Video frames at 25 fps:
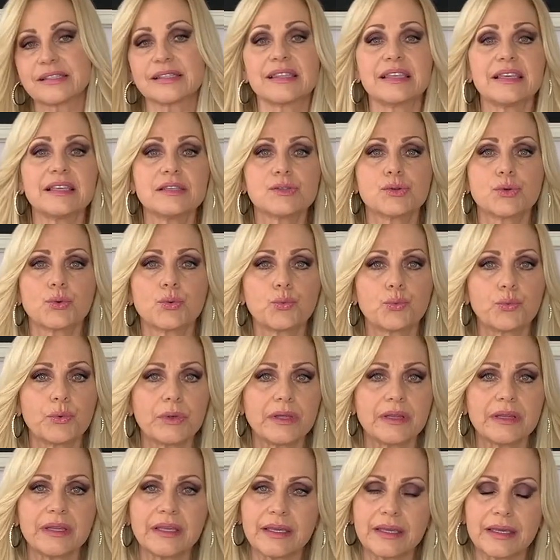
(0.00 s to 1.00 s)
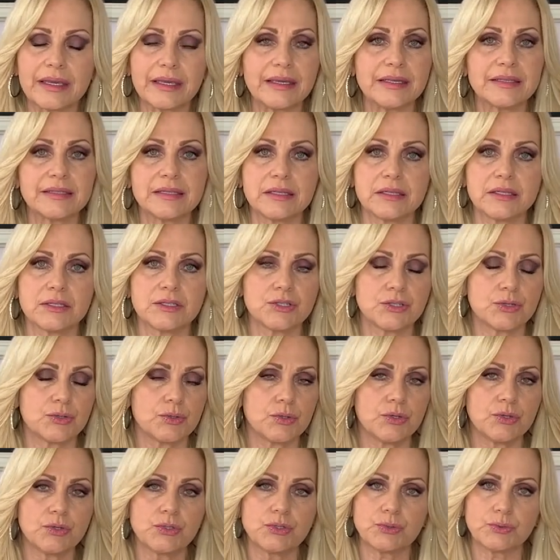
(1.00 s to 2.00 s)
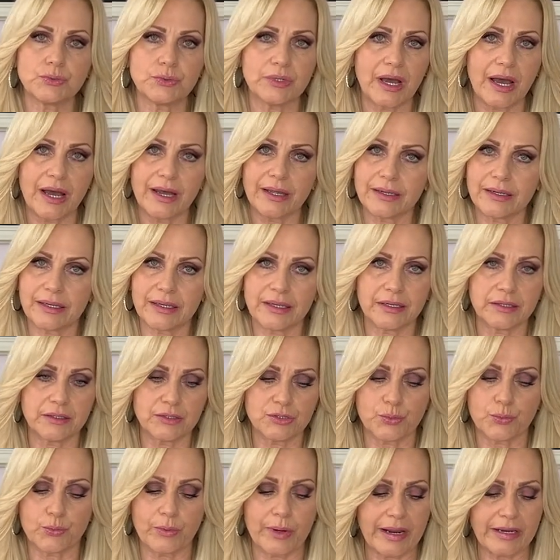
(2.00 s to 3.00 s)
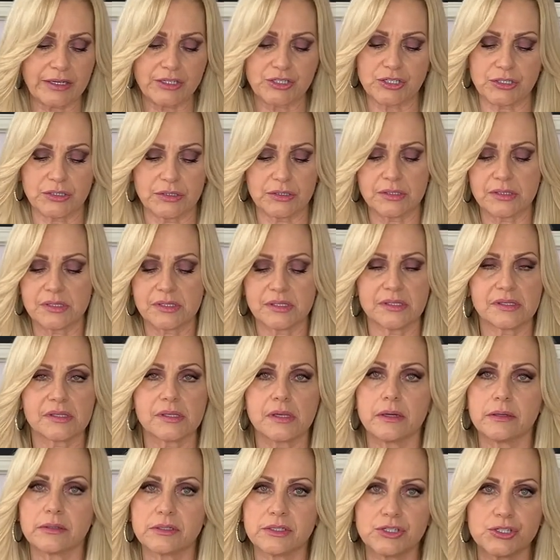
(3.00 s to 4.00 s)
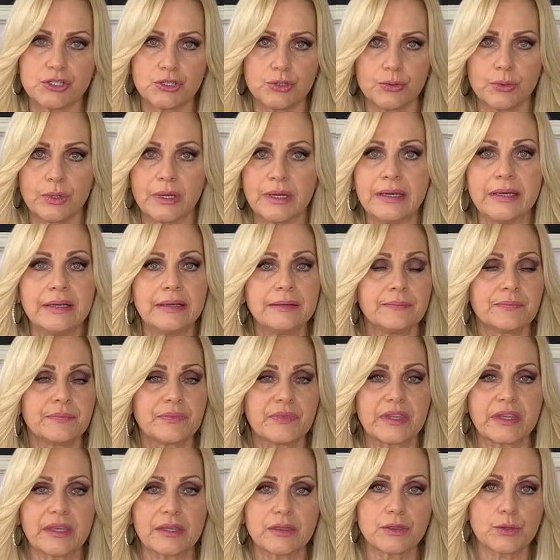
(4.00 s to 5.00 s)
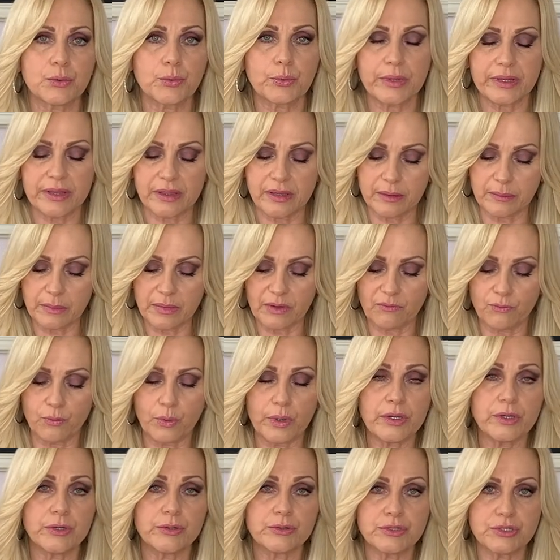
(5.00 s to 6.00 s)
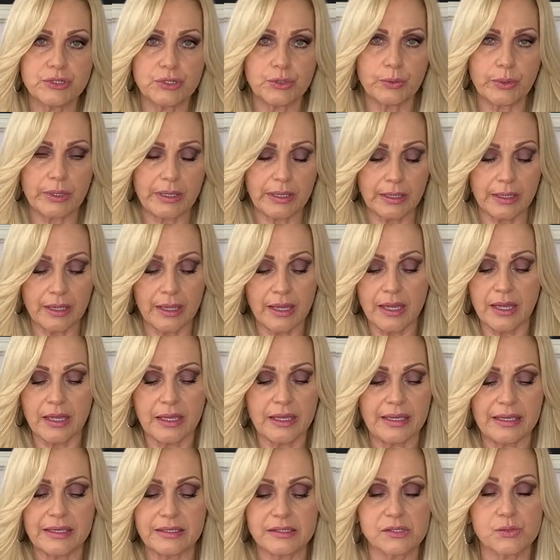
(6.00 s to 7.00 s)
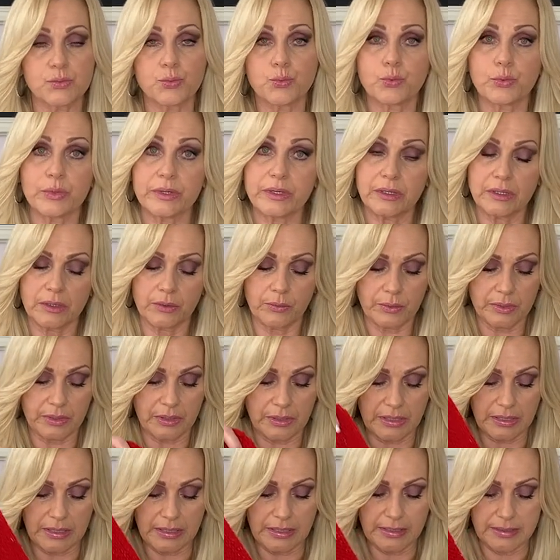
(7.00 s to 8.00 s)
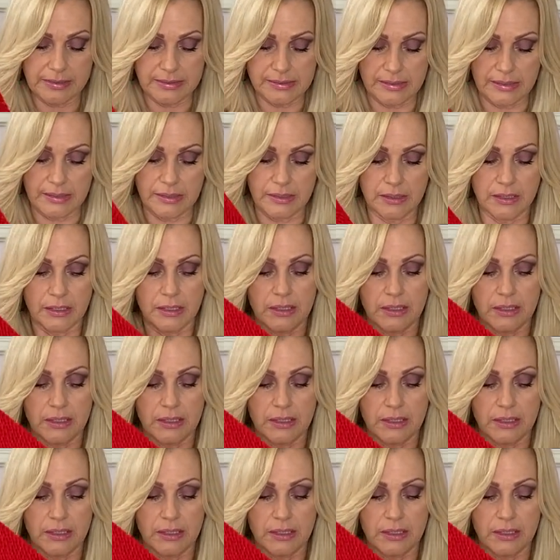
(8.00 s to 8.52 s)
These are really easy to do. You do not need directions. As long as you get the rhythm of what you're doing, it's really, really easy.